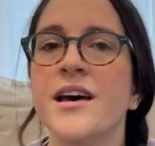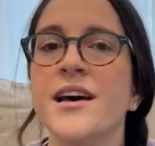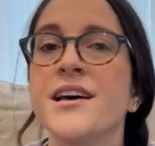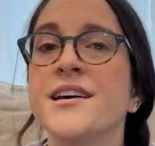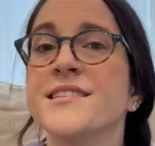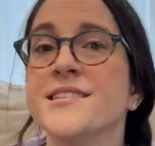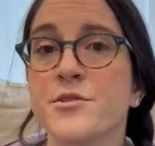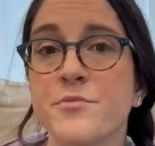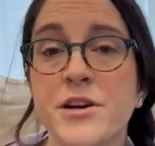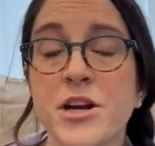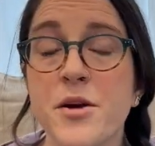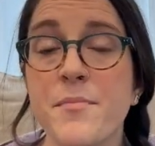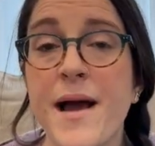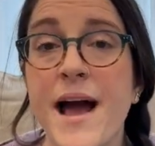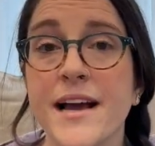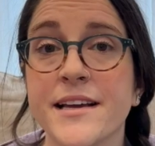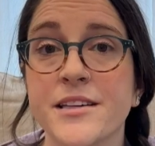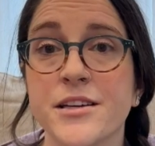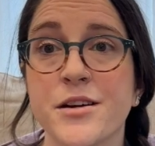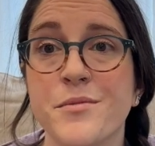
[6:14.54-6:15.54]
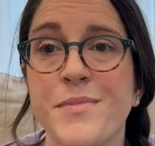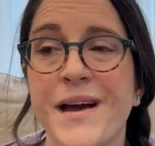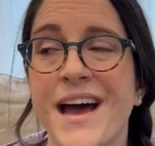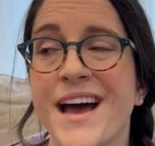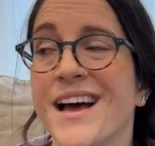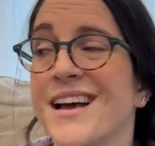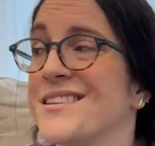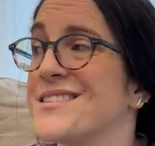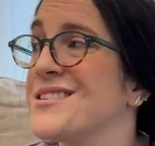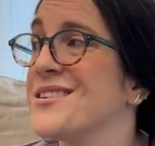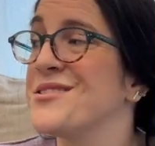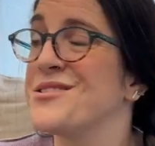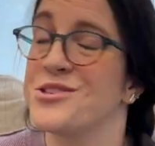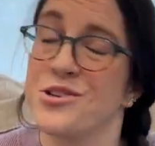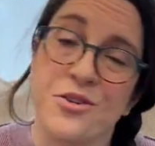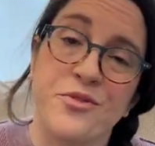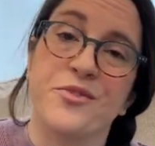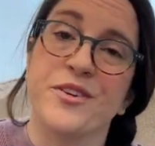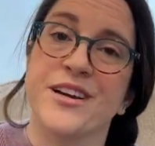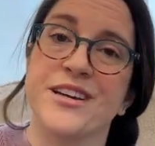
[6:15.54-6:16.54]
So when you're packing your bags,
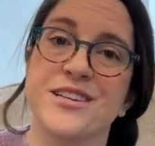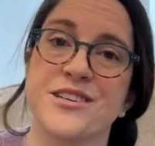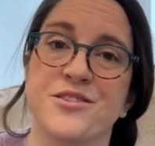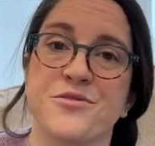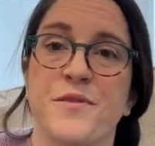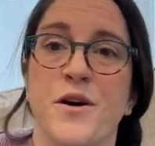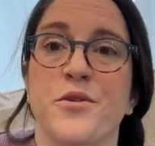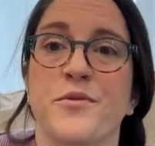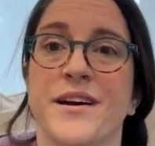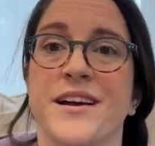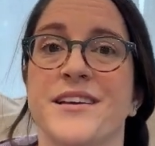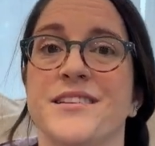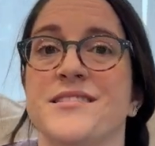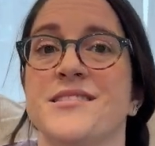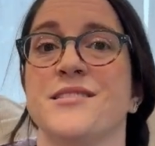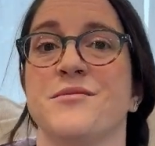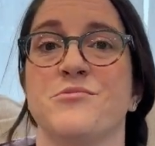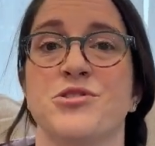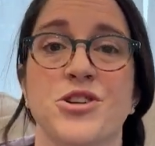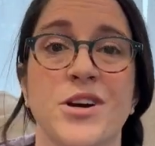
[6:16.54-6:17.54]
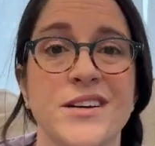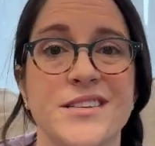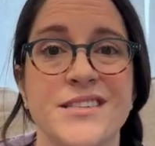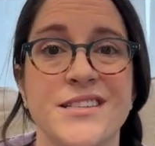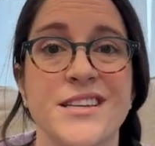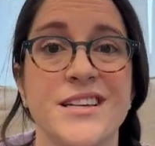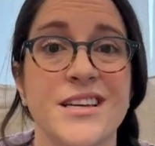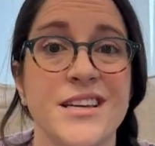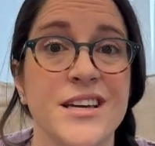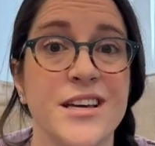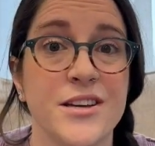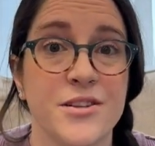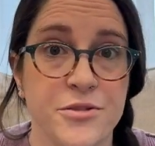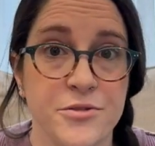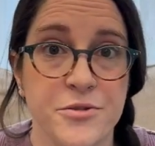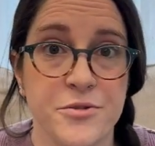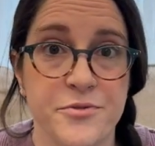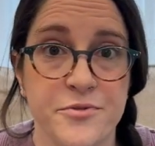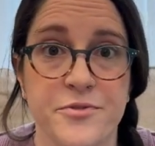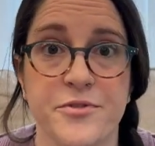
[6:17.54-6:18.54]
don't forget to throw in some trusty
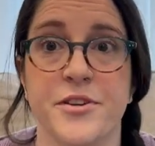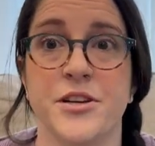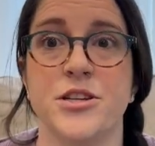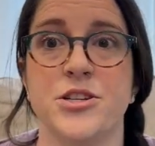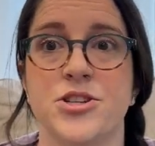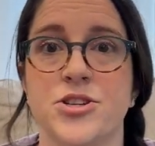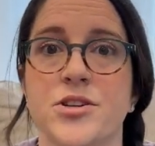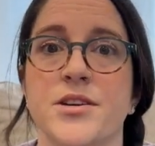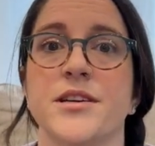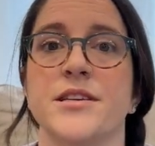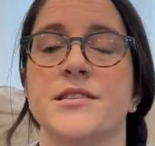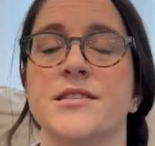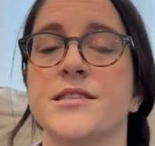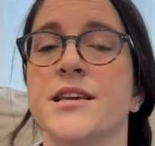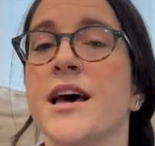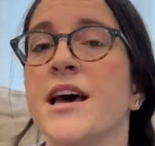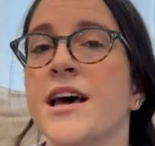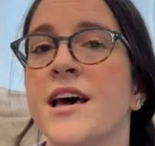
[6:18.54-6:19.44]
gluten-free treats.